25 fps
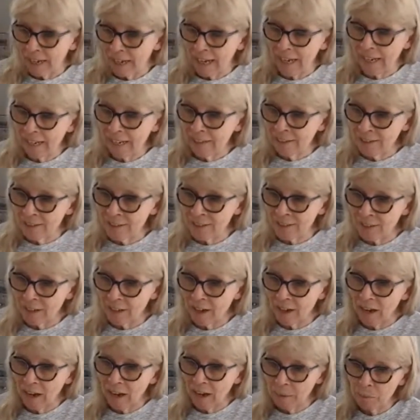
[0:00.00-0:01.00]
And
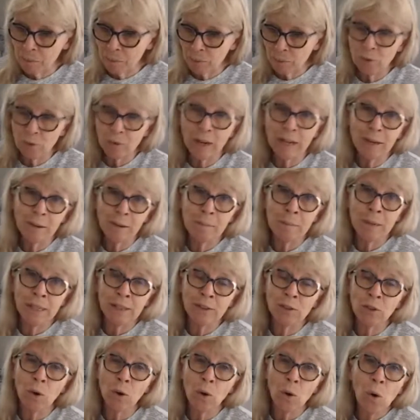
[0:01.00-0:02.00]
I would
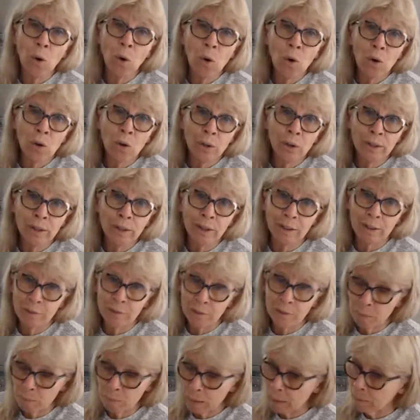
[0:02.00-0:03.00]
recommend all of
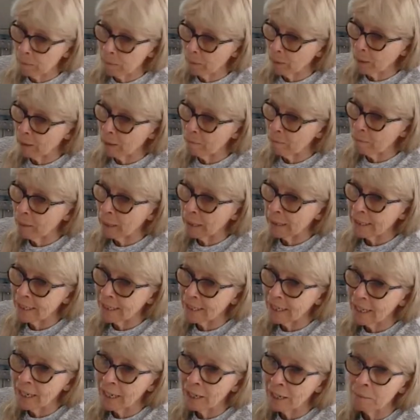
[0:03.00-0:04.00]
the people in my
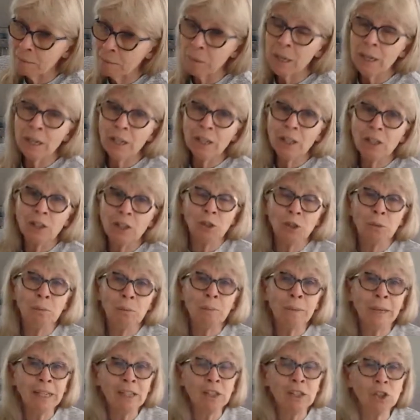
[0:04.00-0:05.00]
team to
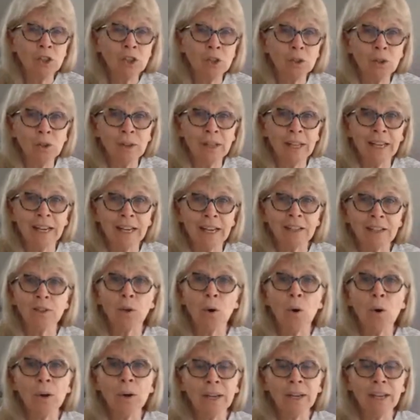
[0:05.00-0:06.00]
make sure they are
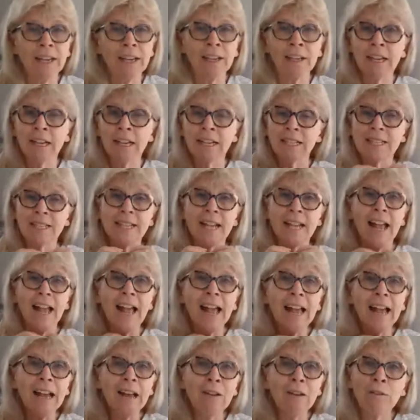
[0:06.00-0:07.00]
talking to
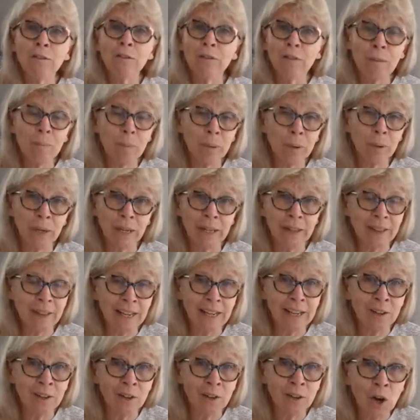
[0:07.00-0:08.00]
everybody
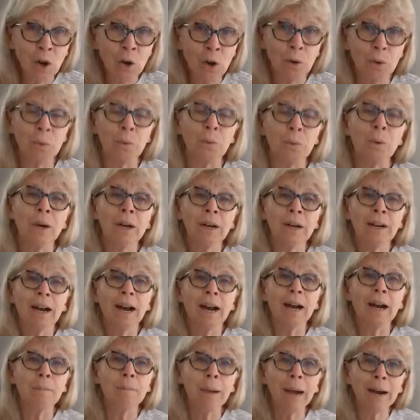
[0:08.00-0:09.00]
they know
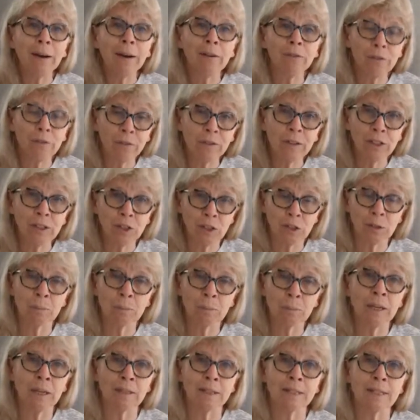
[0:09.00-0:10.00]
about Fridge
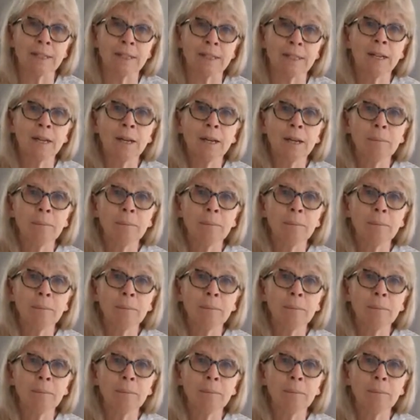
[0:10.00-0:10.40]
Smarts.